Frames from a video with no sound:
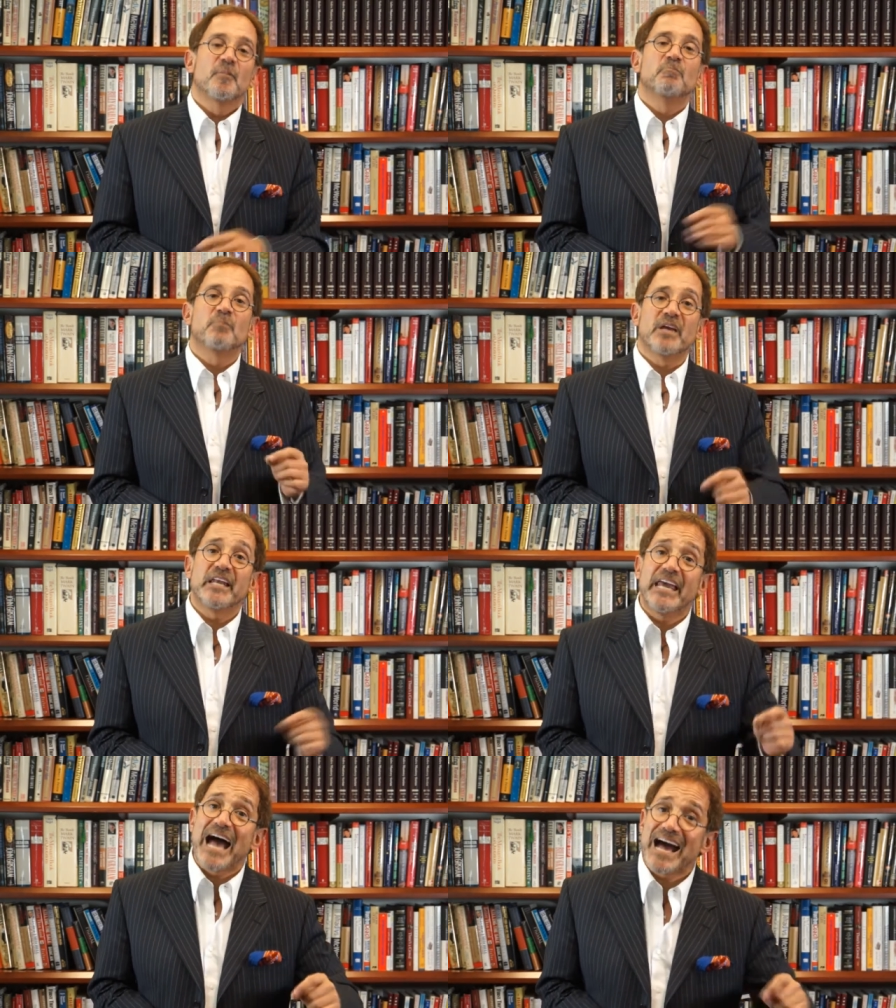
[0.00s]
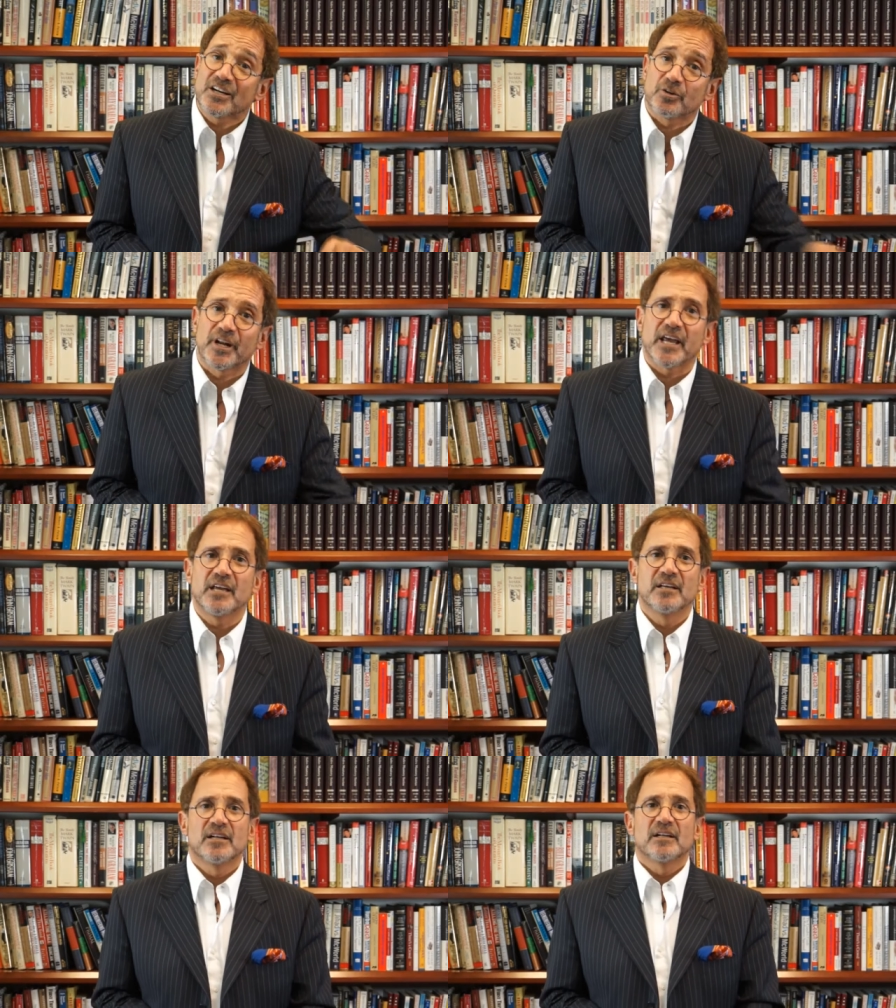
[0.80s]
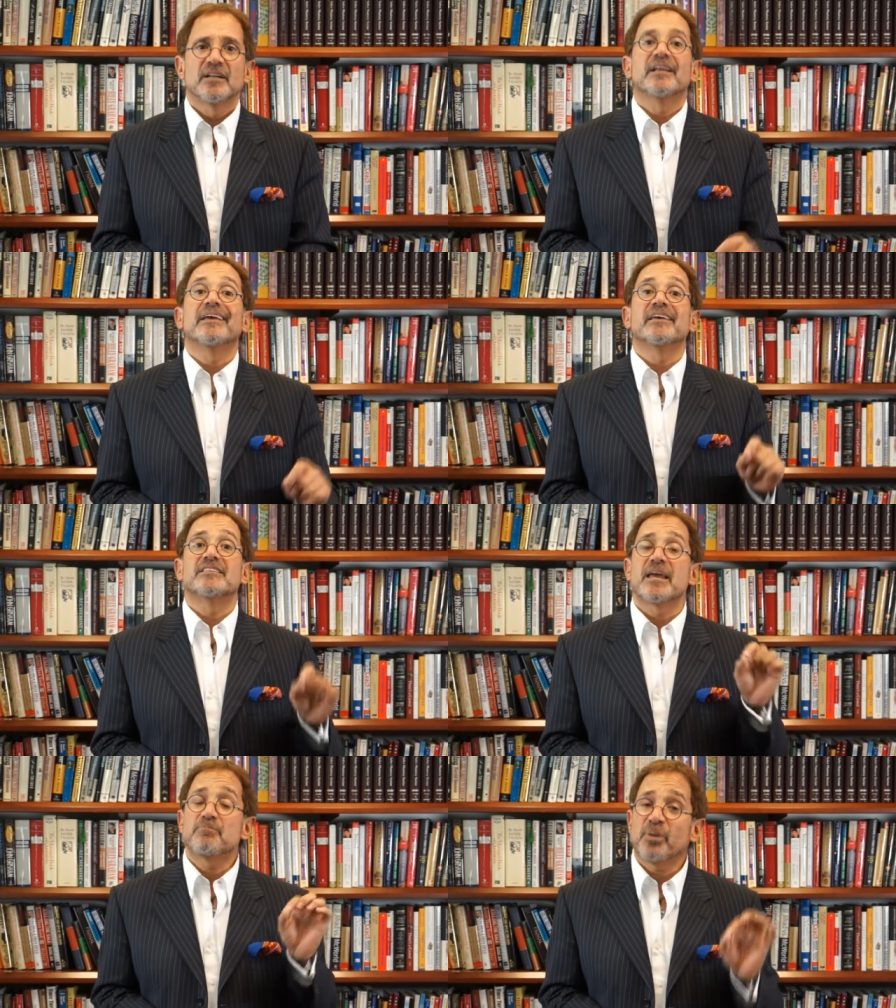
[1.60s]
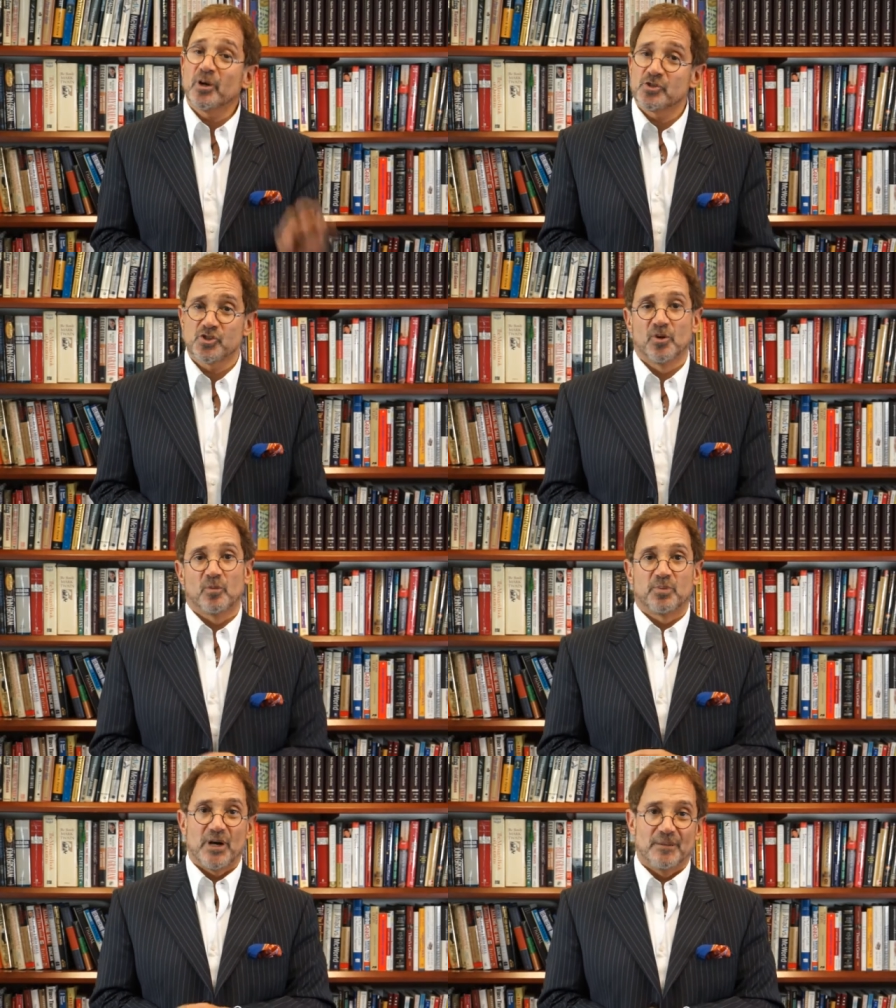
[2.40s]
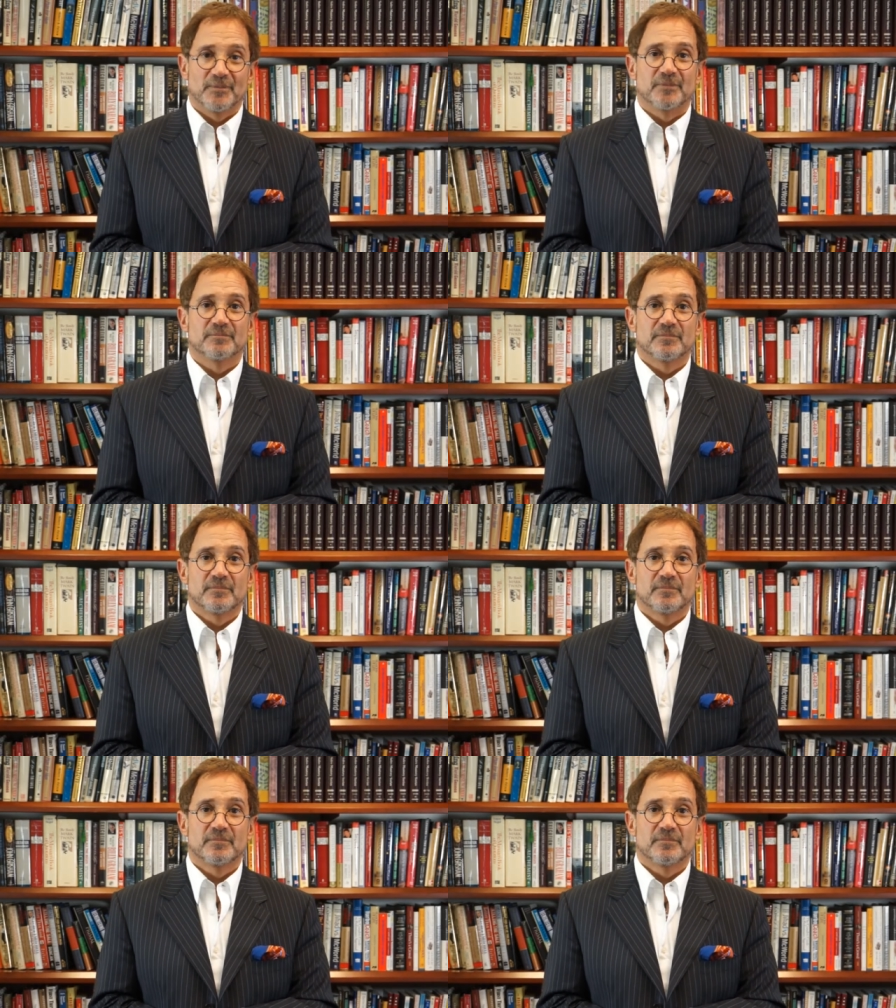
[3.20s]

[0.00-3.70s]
Mediocrity is a personal problem.